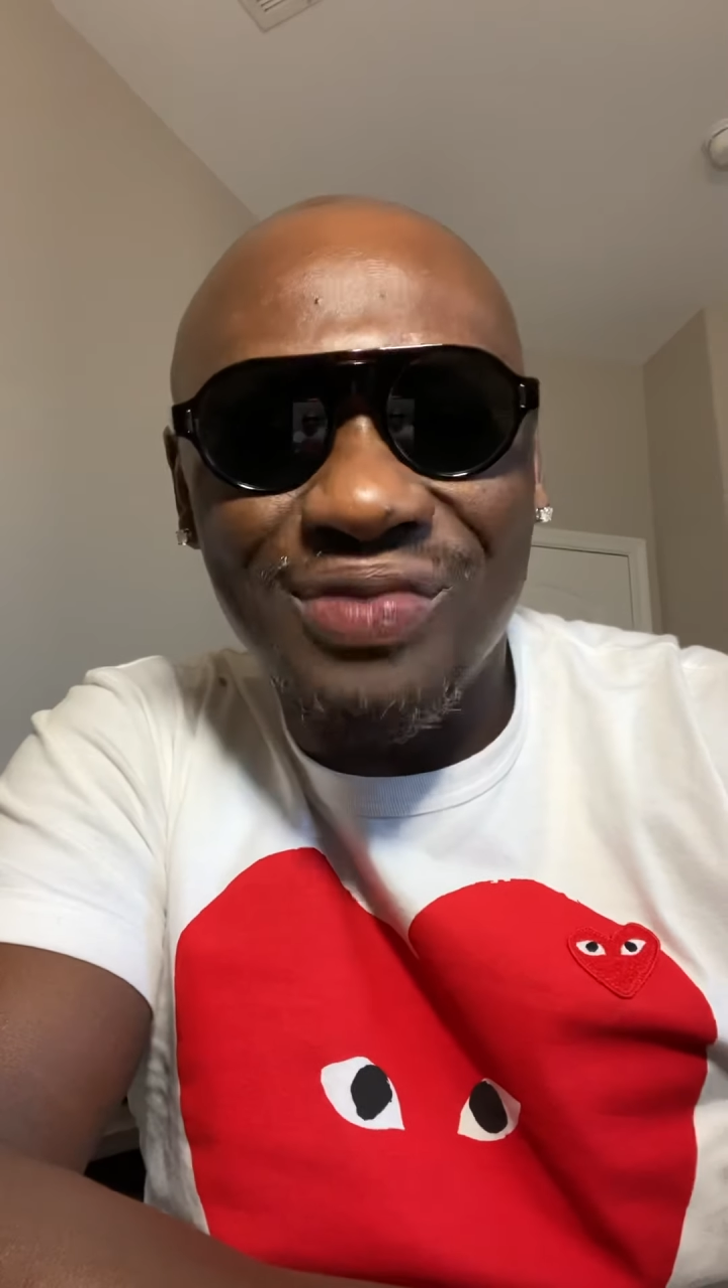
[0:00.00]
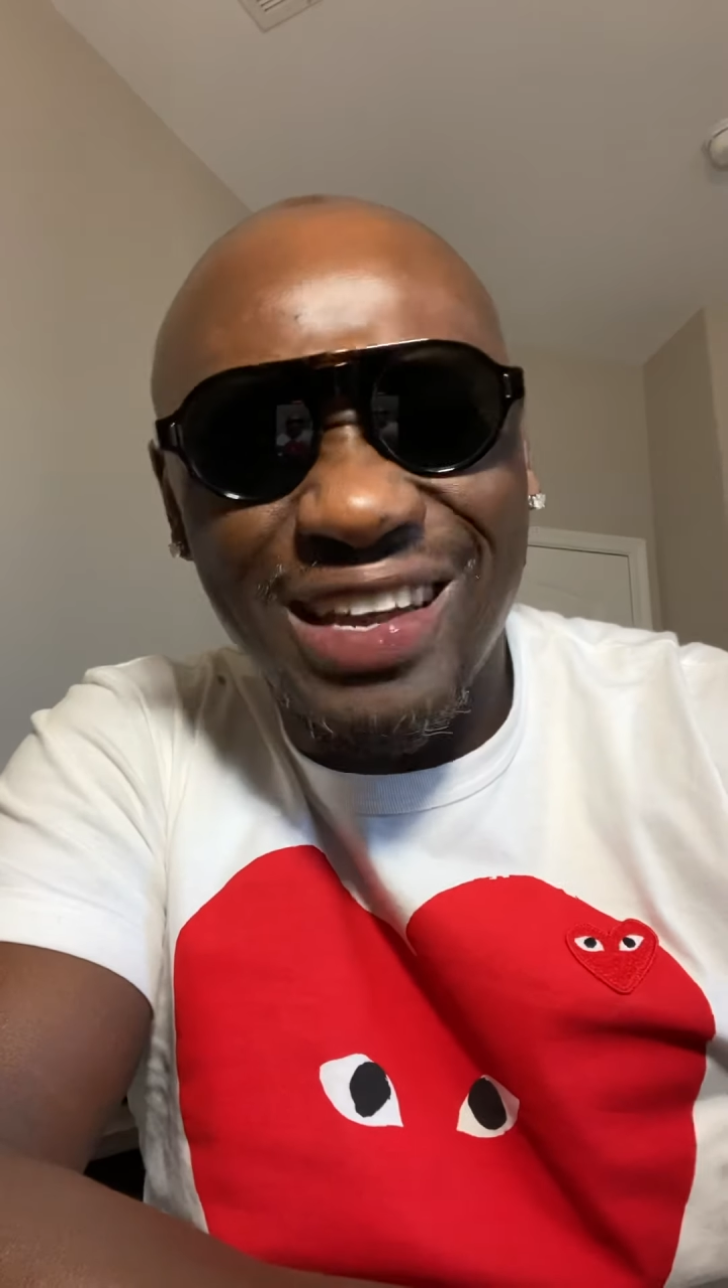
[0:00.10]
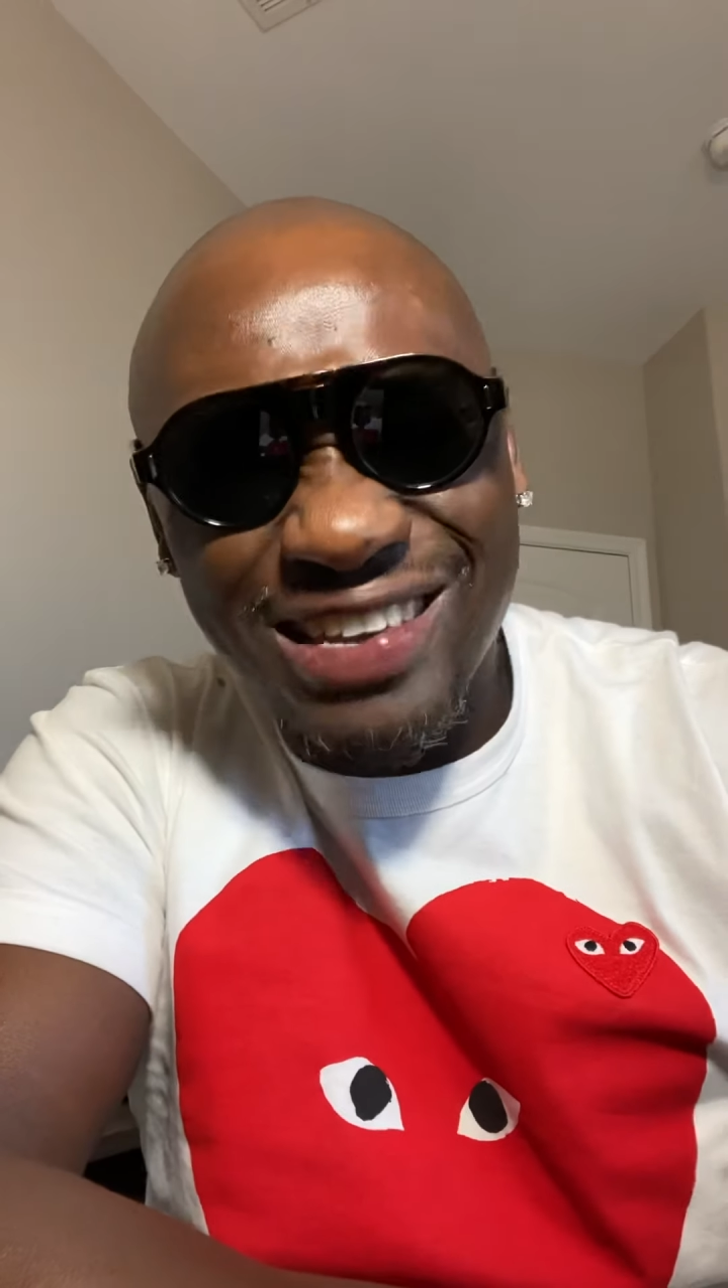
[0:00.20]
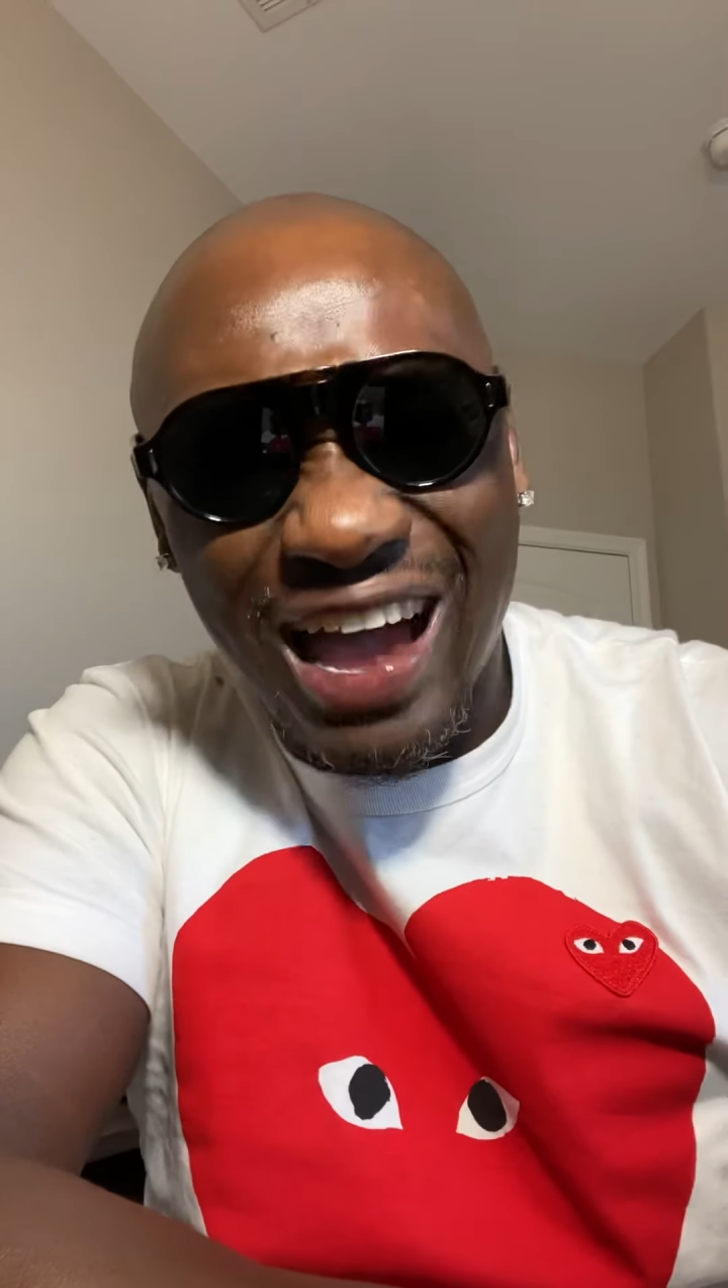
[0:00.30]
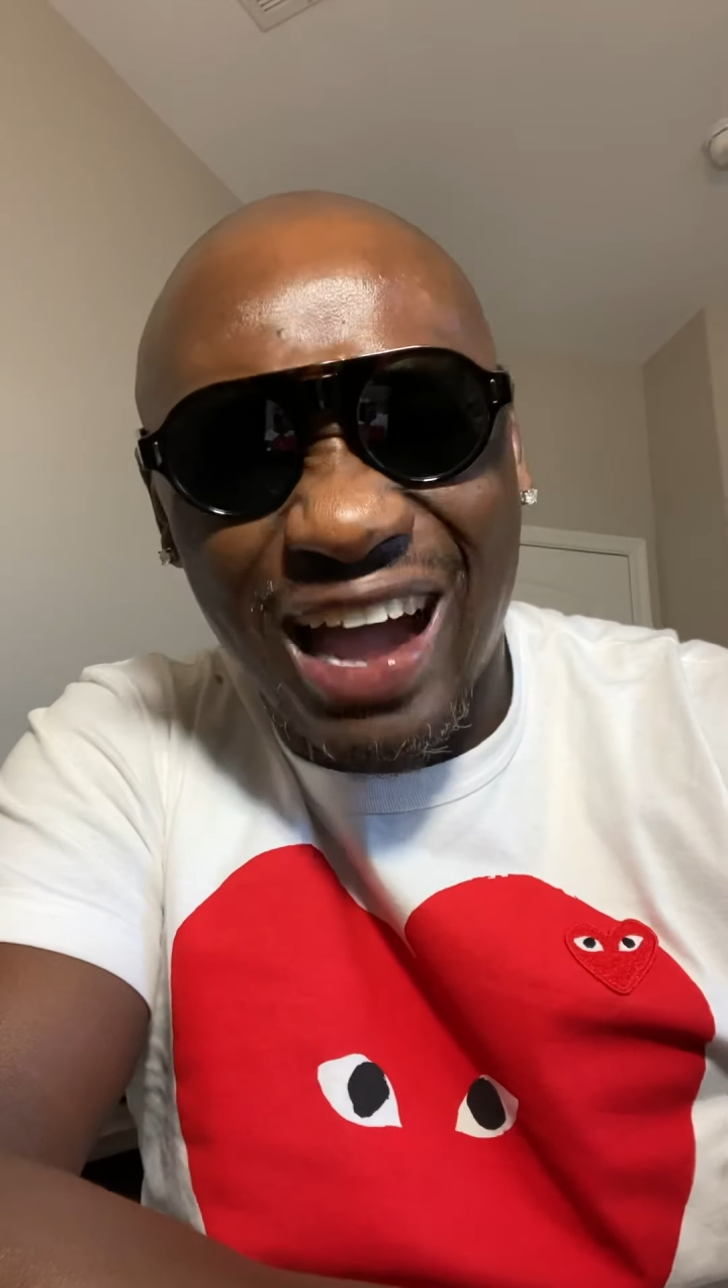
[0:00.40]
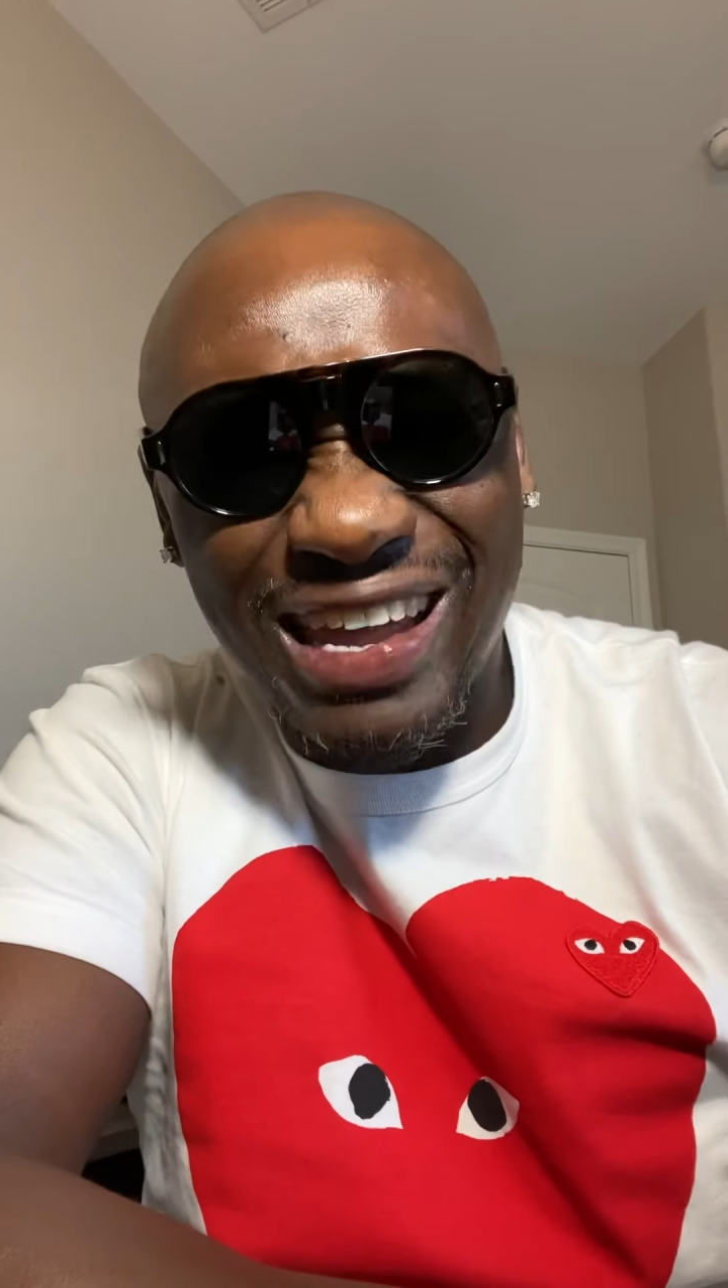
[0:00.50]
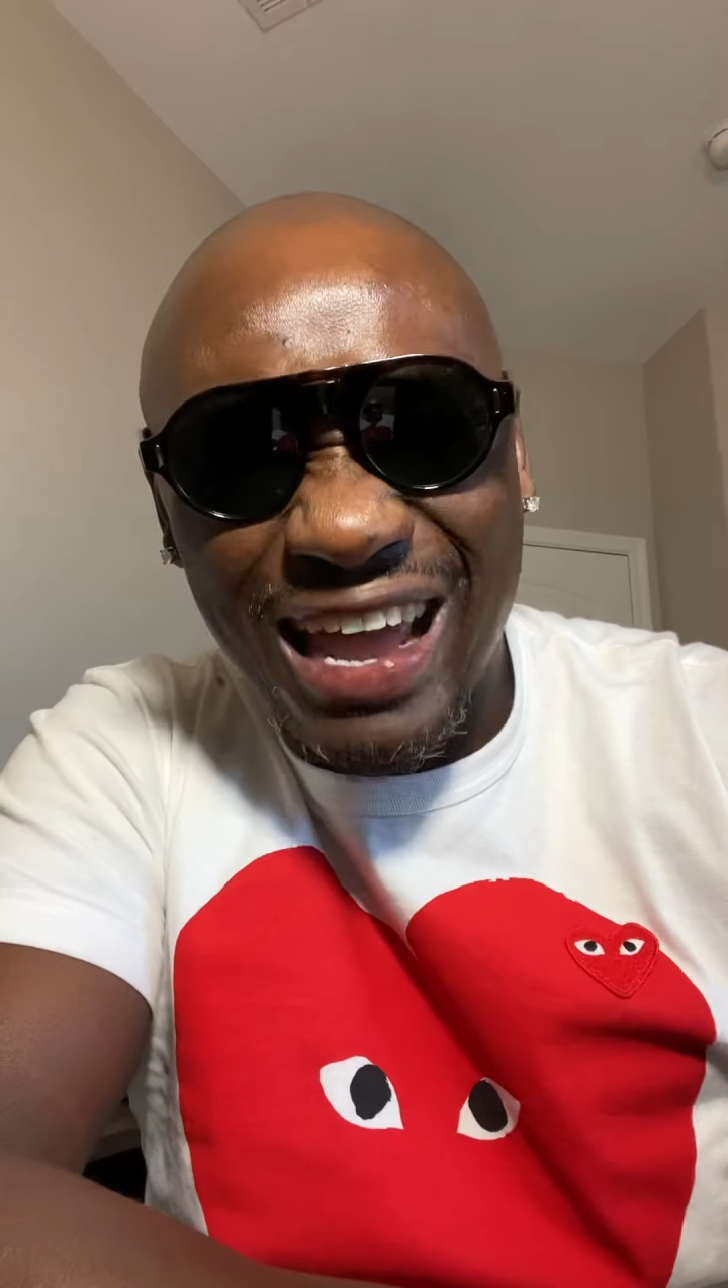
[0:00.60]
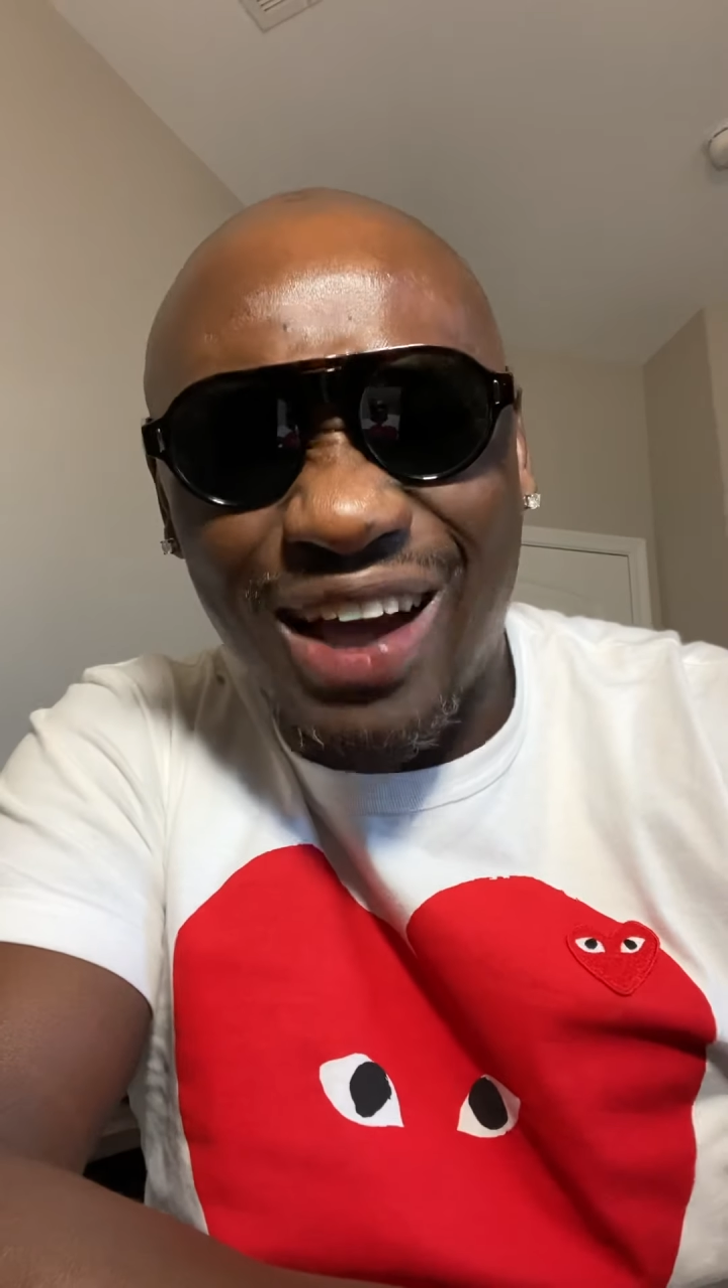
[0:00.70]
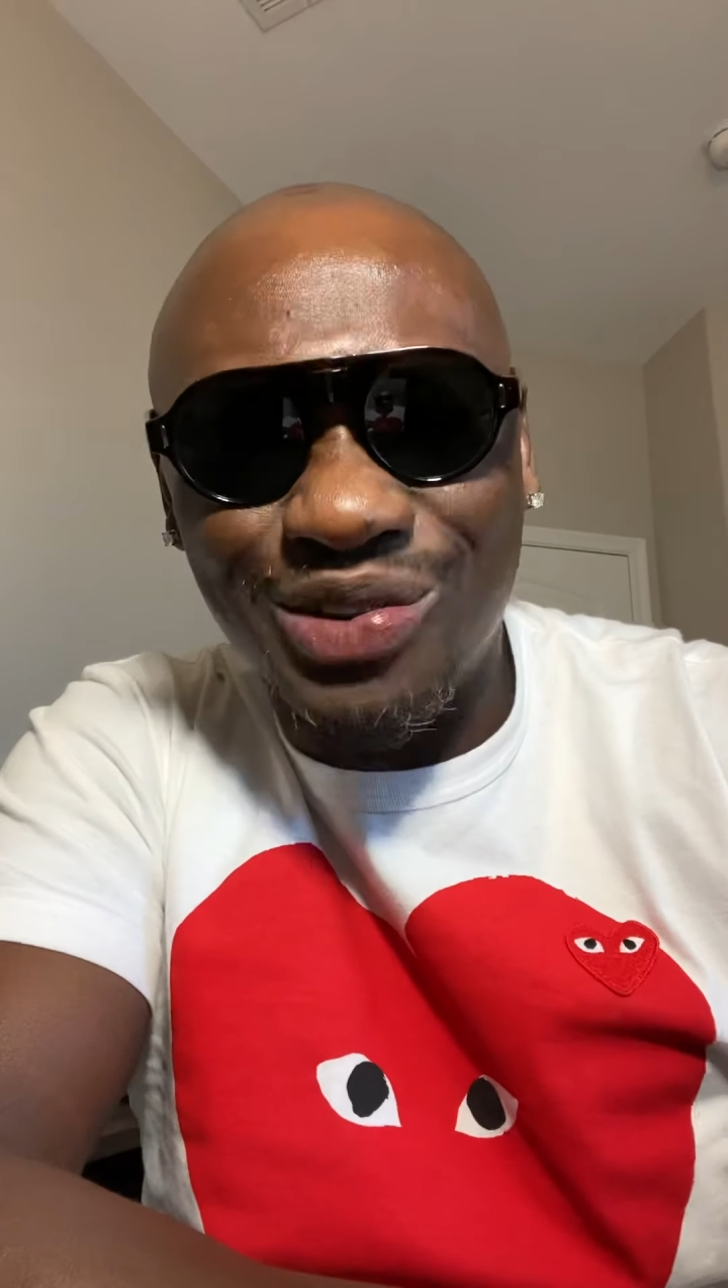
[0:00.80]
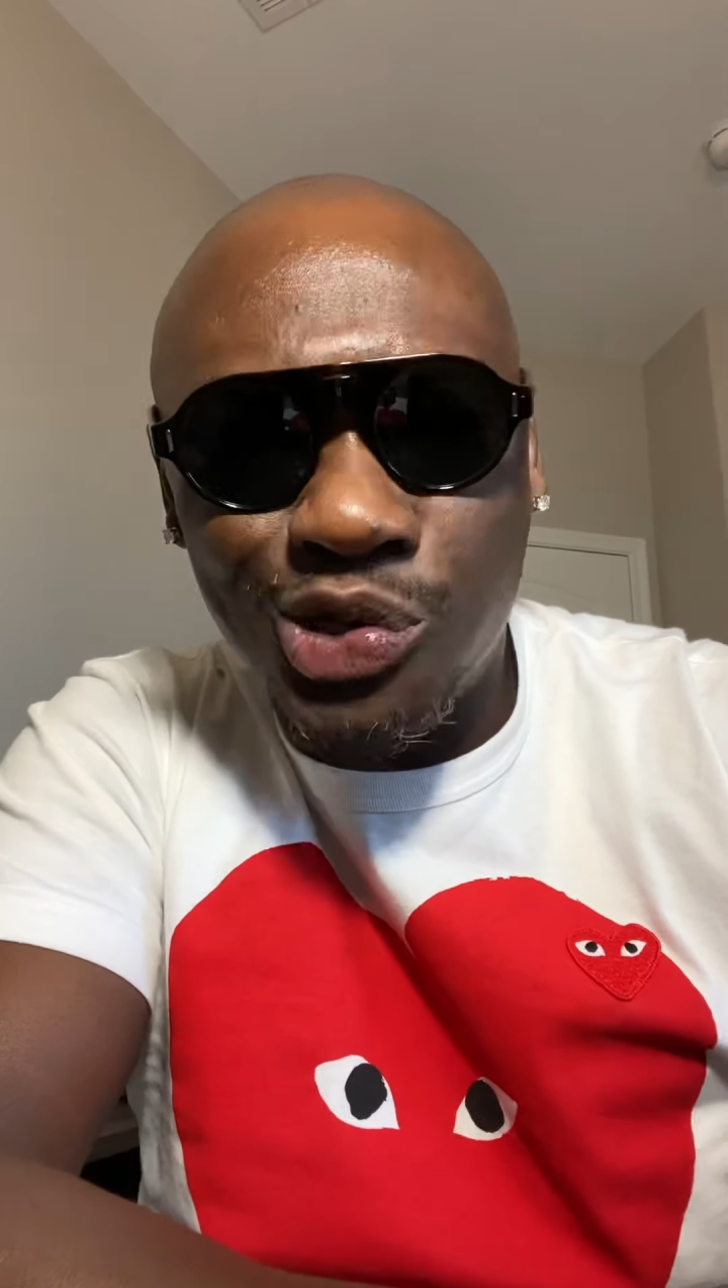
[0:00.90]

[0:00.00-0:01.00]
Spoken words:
and knock out